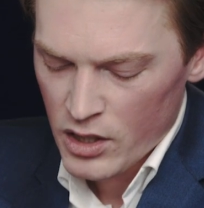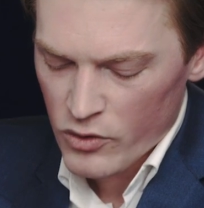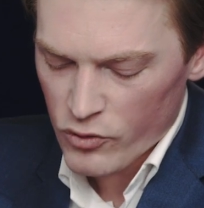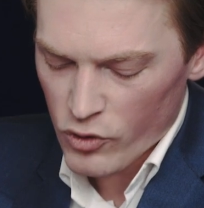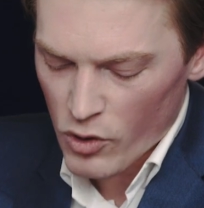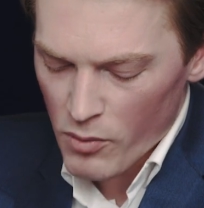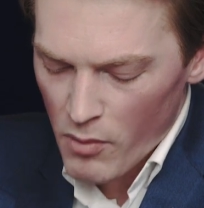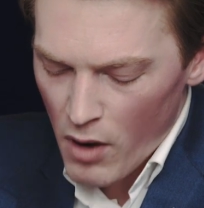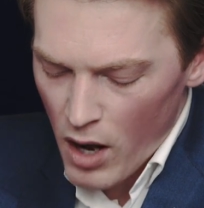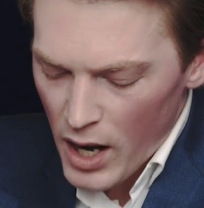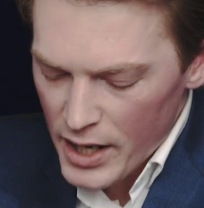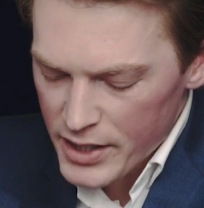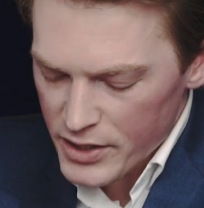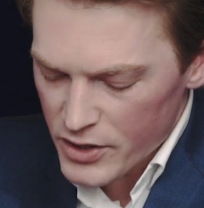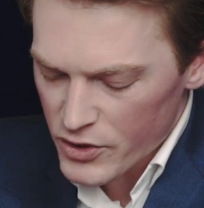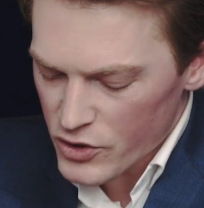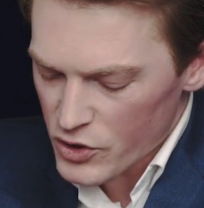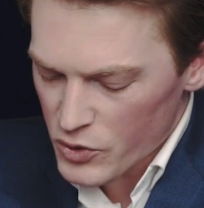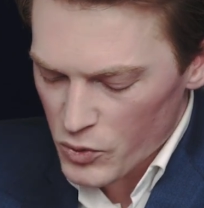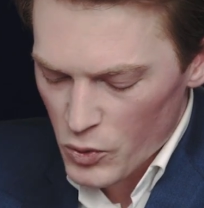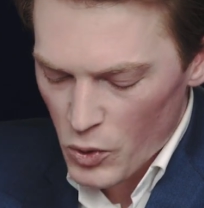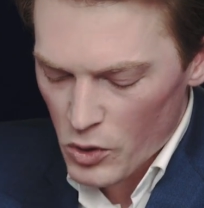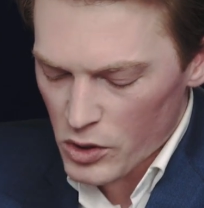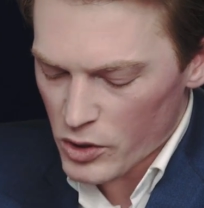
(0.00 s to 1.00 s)
Reminders
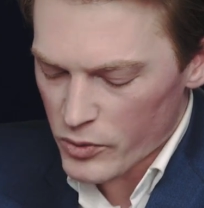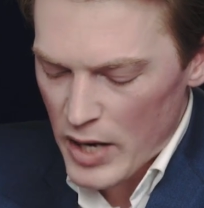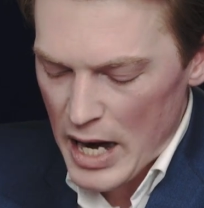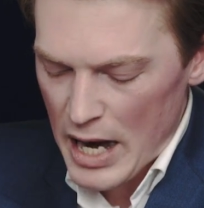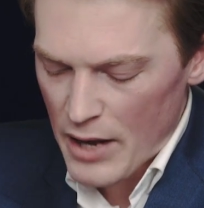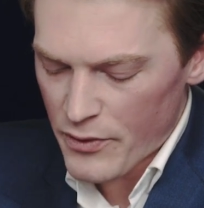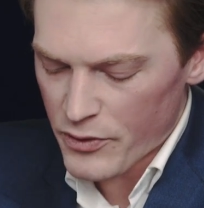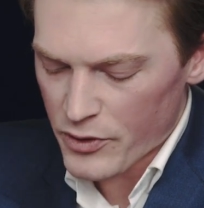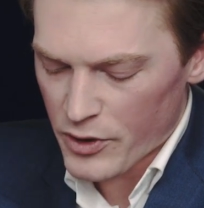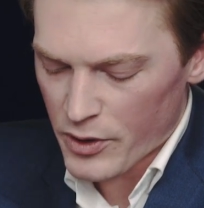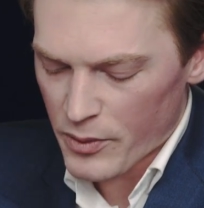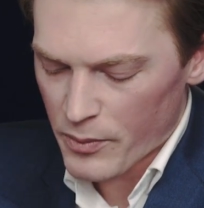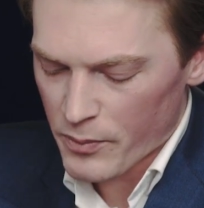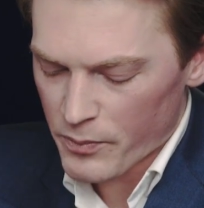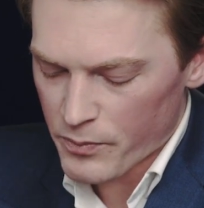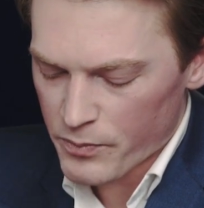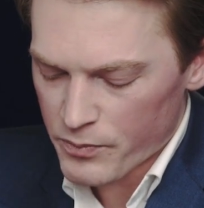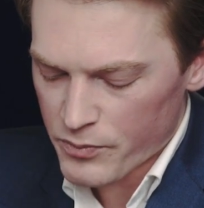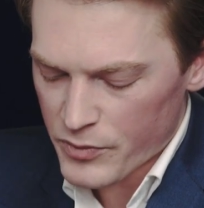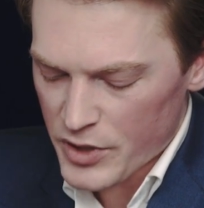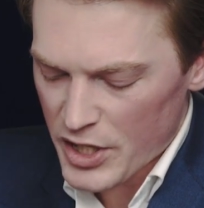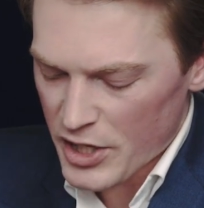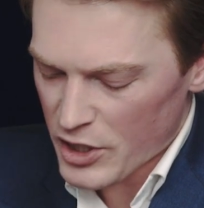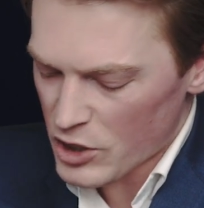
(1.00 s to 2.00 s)
are all around them.
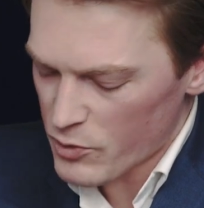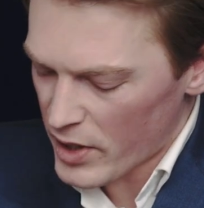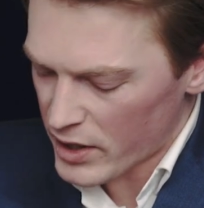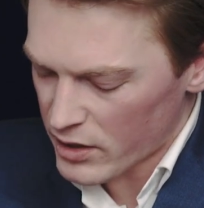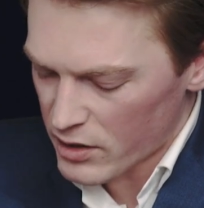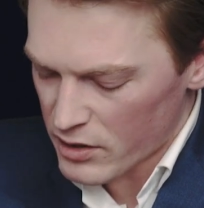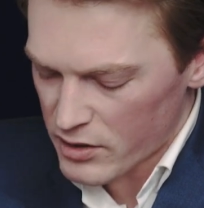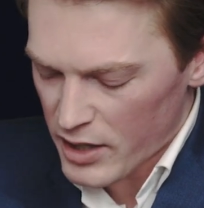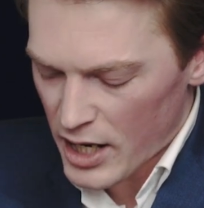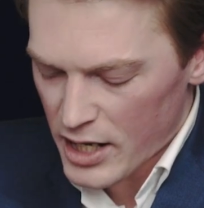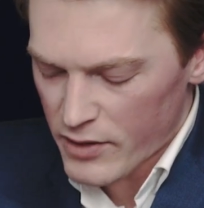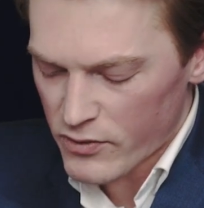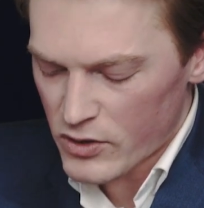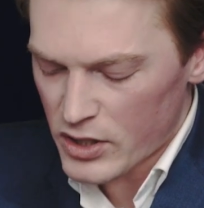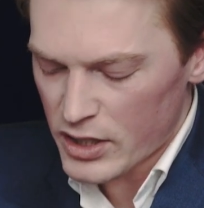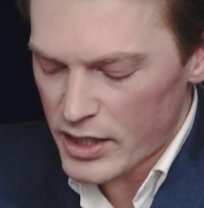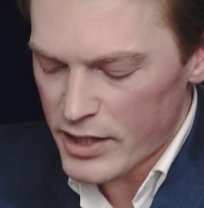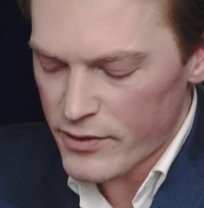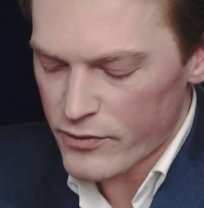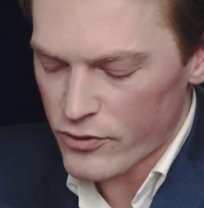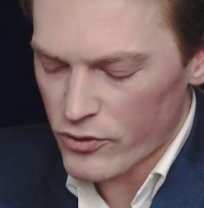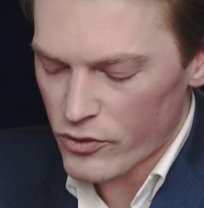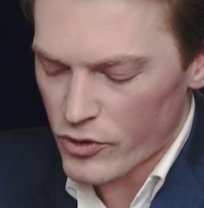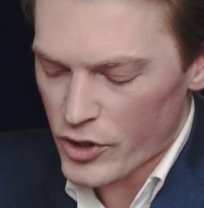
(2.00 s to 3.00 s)
The expected date of
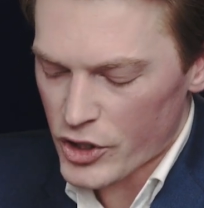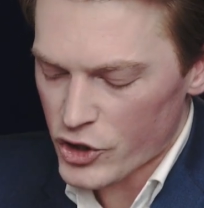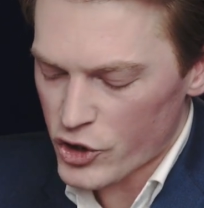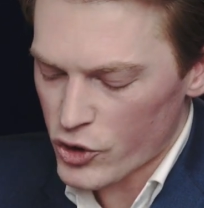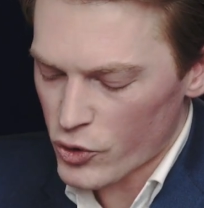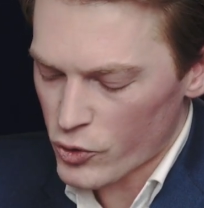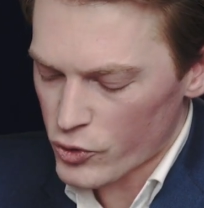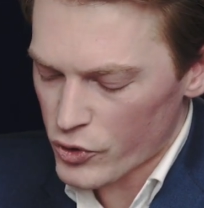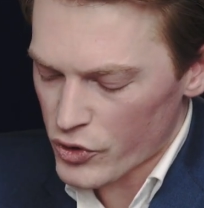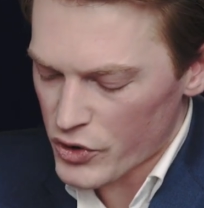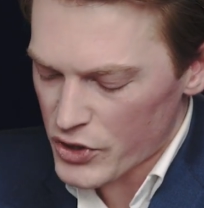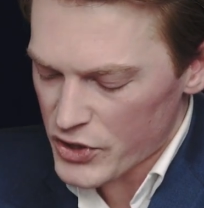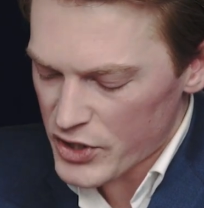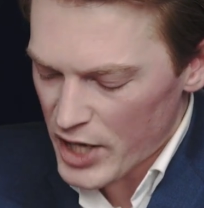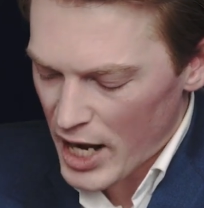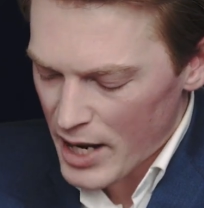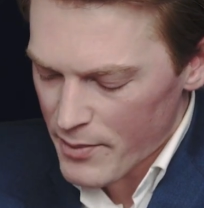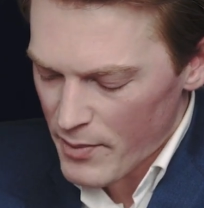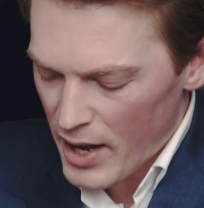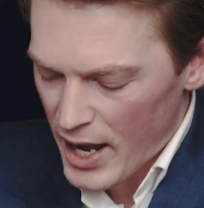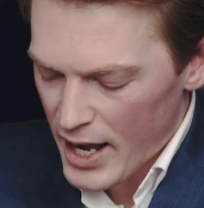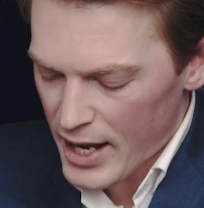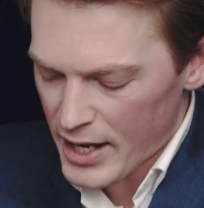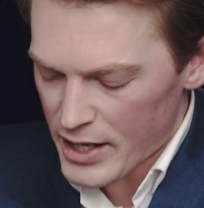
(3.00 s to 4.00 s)
delivery, children the
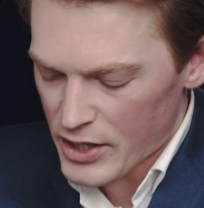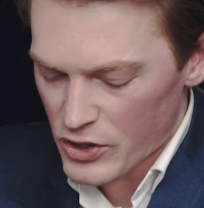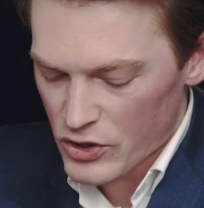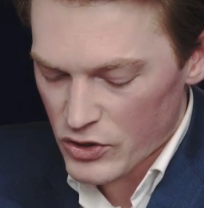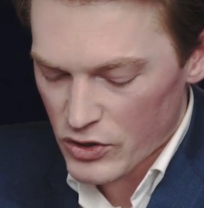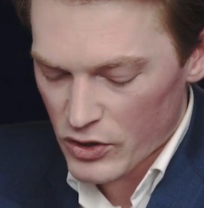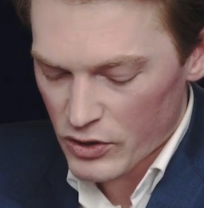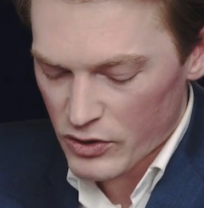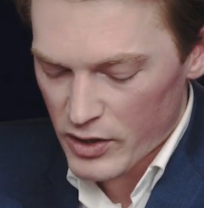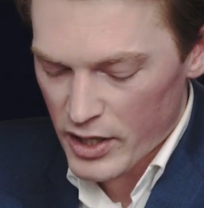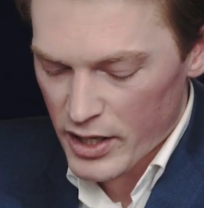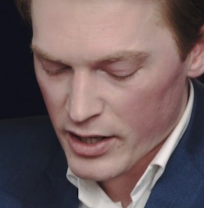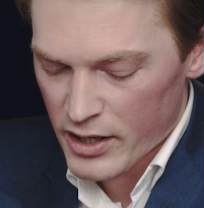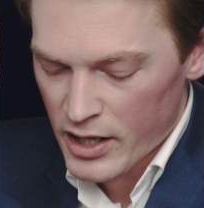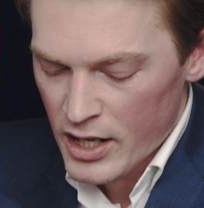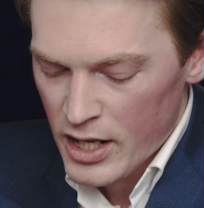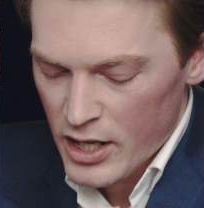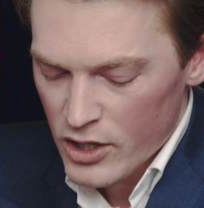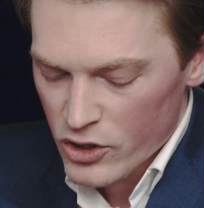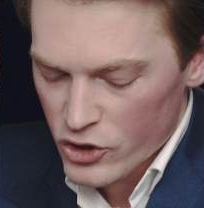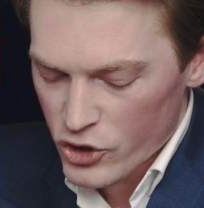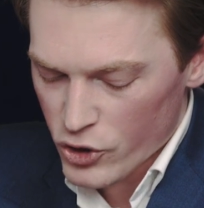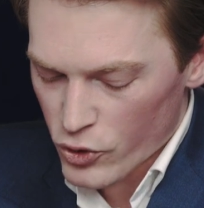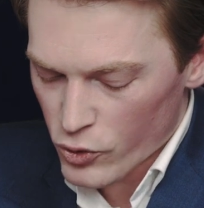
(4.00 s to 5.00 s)
same age that their
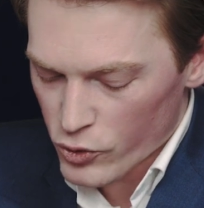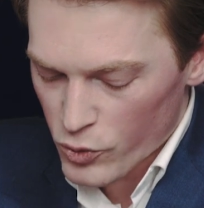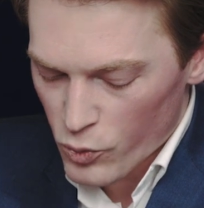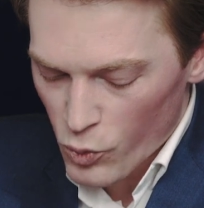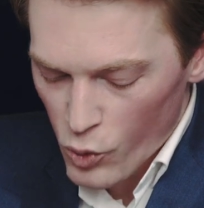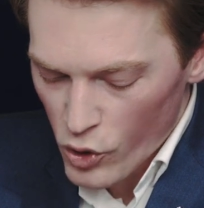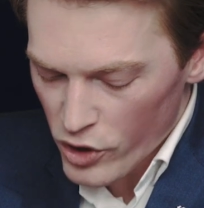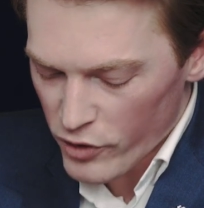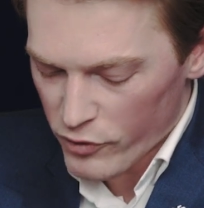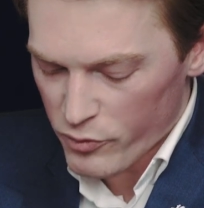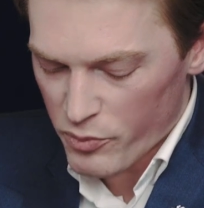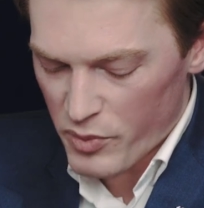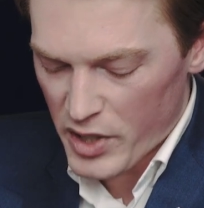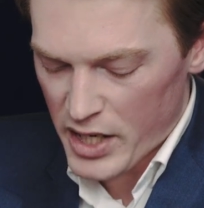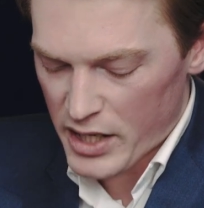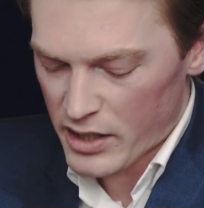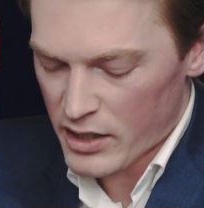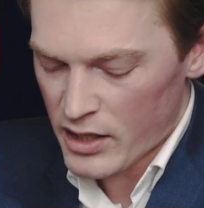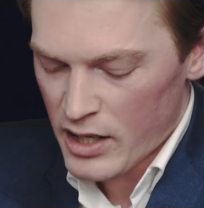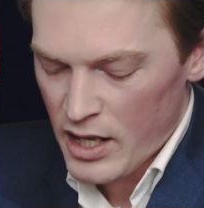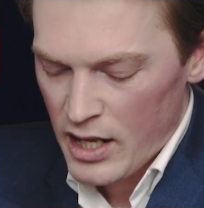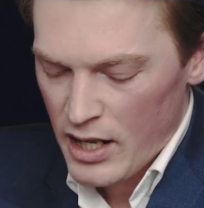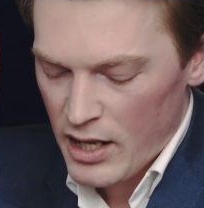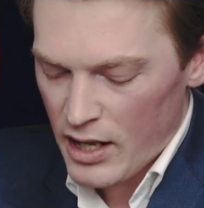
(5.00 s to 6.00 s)
children would have been,